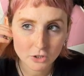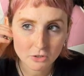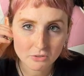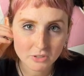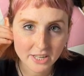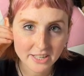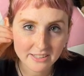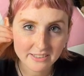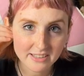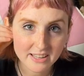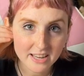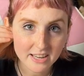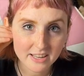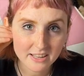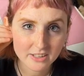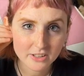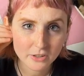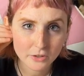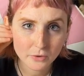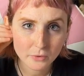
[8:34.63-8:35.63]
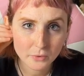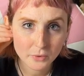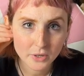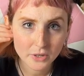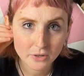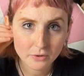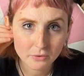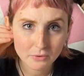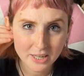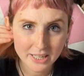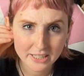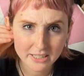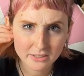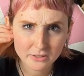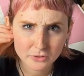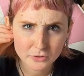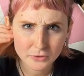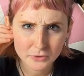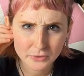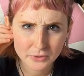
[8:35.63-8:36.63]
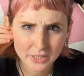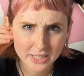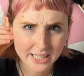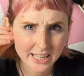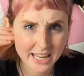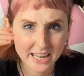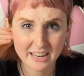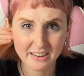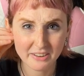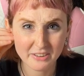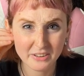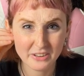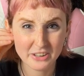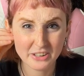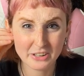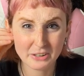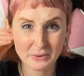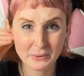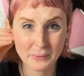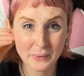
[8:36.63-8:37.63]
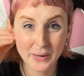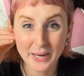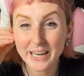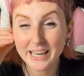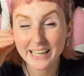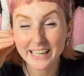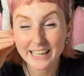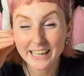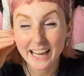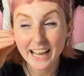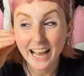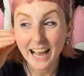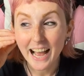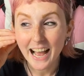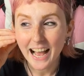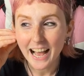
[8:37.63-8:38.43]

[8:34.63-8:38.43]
Don't write like you were writing to the king or the queen.